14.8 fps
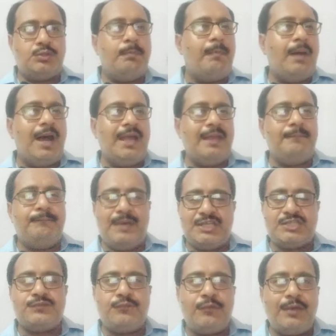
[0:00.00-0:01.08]
my
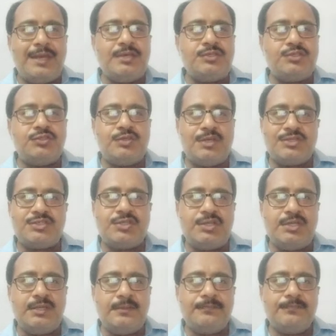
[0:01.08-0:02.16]
best friend yesterday?